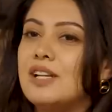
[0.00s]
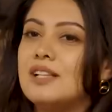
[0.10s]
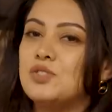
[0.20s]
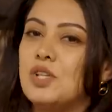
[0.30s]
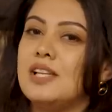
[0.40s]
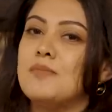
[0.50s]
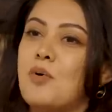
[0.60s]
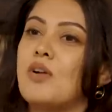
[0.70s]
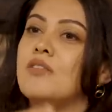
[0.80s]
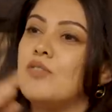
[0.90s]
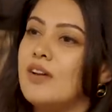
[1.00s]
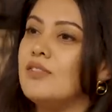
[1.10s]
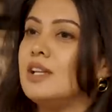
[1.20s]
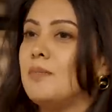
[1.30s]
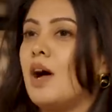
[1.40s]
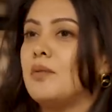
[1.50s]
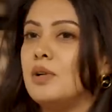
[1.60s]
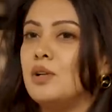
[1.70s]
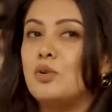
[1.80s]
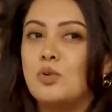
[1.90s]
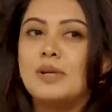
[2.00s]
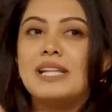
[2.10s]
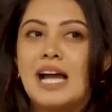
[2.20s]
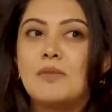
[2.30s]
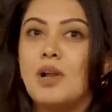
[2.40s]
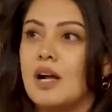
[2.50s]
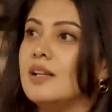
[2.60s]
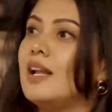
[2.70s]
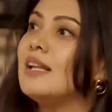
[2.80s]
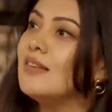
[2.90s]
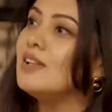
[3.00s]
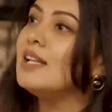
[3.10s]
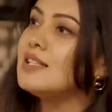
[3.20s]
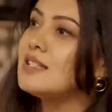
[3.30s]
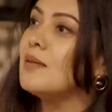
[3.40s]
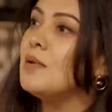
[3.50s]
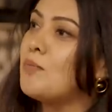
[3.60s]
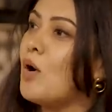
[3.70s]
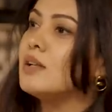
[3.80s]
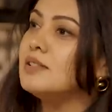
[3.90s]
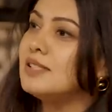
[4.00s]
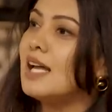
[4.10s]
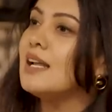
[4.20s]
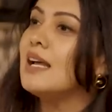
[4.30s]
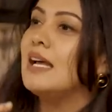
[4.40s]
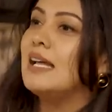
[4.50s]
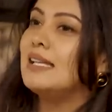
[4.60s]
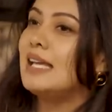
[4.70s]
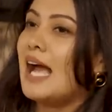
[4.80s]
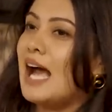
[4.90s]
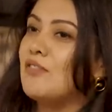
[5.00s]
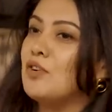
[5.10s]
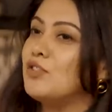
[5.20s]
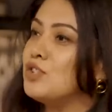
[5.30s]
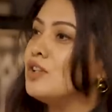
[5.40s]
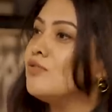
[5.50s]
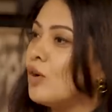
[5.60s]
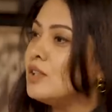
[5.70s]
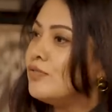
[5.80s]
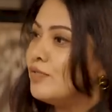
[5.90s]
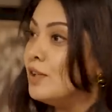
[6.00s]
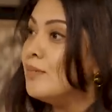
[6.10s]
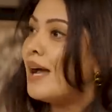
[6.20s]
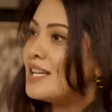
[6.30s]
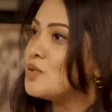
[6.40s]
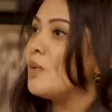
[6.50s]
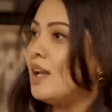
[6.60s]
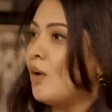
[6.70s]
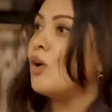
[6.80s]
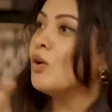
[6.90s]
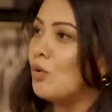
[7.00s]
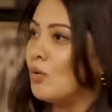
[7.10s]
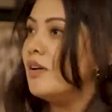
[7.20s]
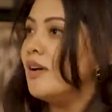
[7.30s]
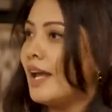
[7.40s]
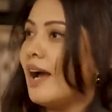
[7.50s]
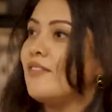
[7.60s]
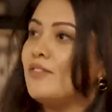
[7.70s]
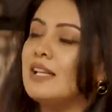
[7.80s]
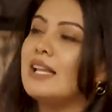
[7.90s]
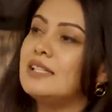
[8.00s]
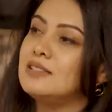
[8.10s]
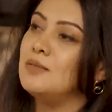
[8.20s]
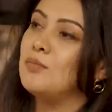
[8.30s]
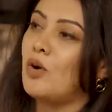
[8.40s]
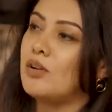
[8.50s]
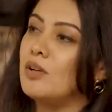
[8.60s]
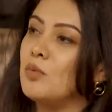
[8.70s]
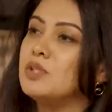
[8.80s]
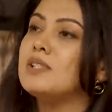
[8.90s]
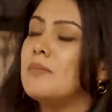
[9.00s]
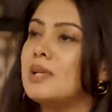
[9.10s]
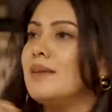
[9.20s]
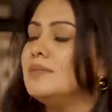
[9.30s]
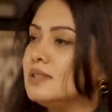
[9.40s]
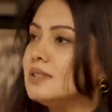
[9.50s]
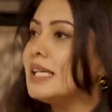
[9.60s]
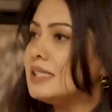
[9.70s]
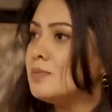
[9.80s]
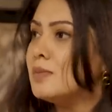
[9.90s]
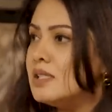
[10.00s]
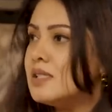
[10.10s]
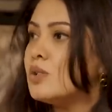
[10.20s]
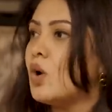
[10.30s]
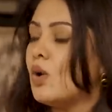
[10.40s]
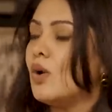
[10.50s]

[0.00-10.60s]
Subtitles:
feel it's really important for every department to be that plugged in and given that same importance that they have a vision for the film as well on a whole. Like, I feel that's important, which sometimes gets missed, not